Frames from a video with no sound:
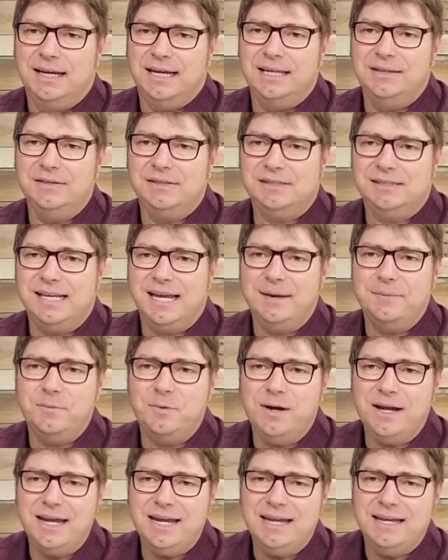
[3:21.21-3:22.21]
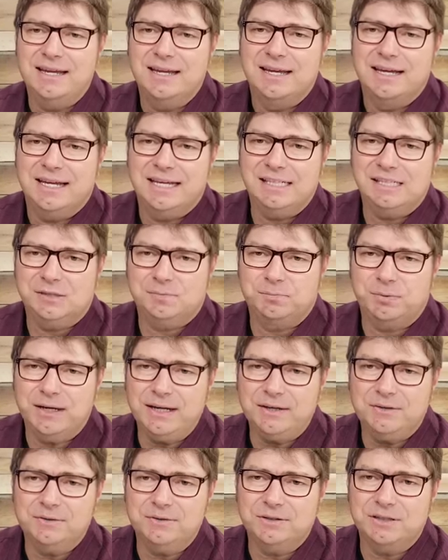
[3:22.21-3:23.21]
In the same way, he
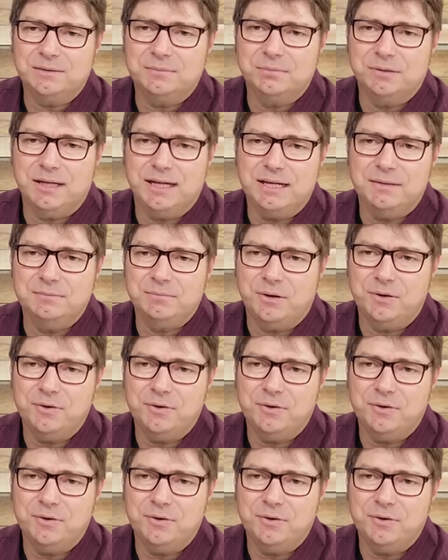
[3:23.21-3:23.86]
sprinkled with blood